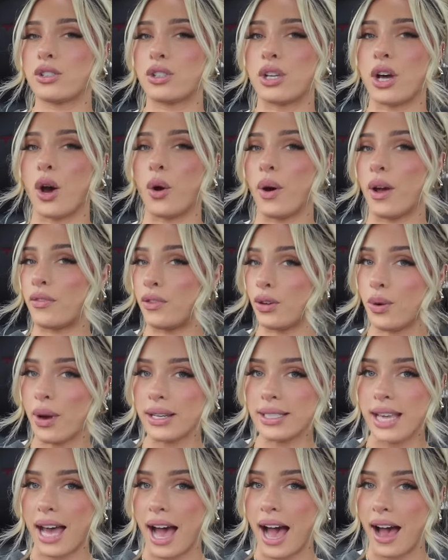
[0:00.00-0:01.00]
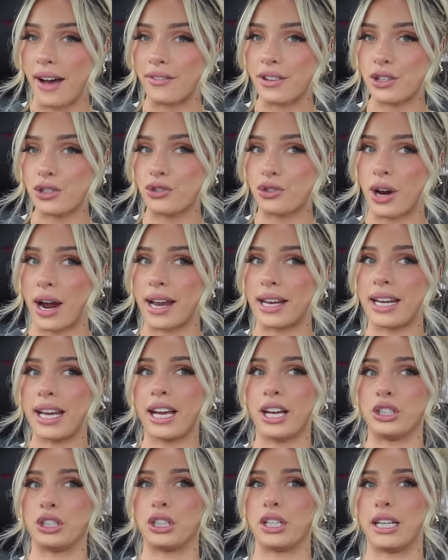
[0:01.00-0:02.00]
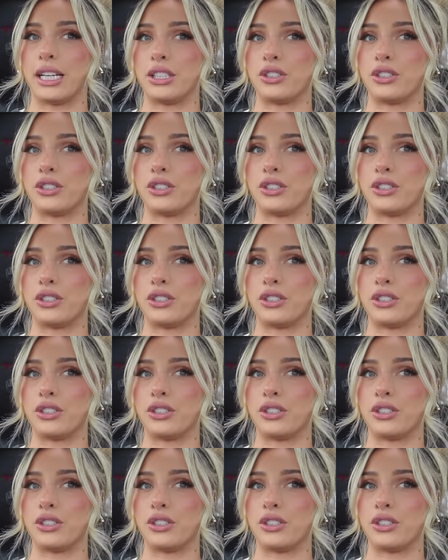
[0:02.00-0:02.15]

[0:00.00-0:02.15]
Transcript: So if you guys haven't tried it and you're